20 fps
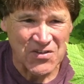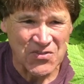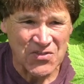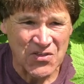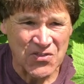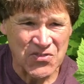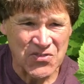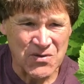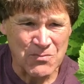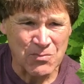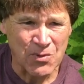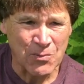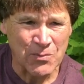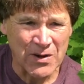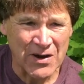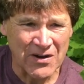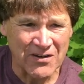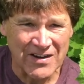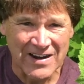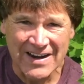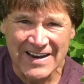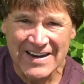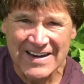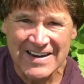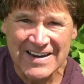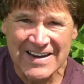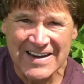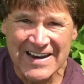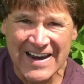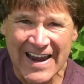The thimbleberry
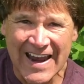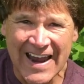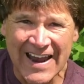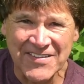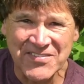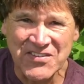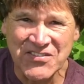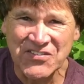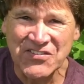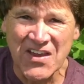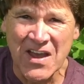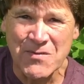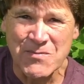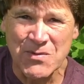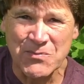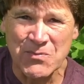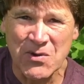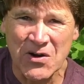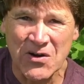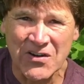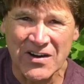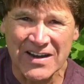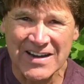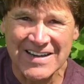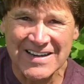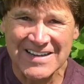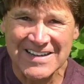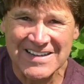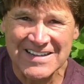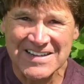and the salmonberry.
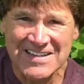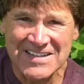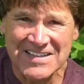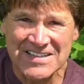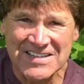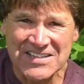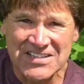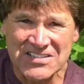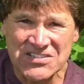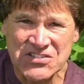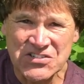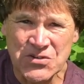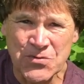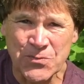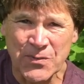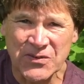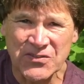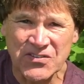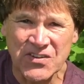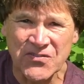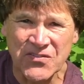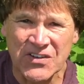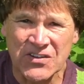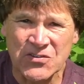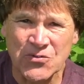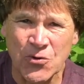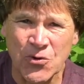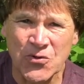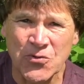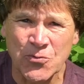2 Pacific
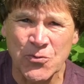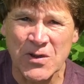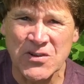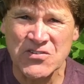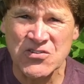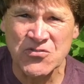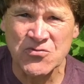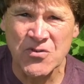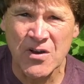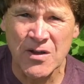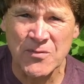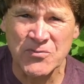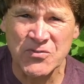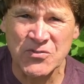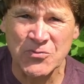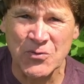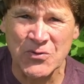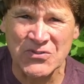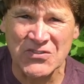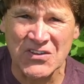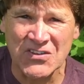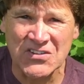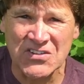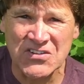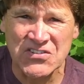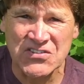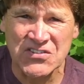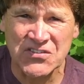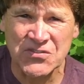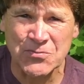Northwest shrubs with
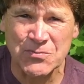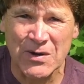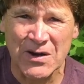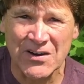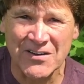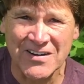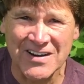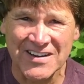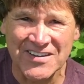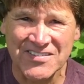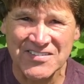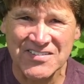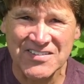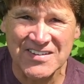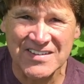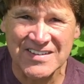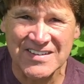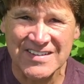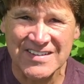delicious berries.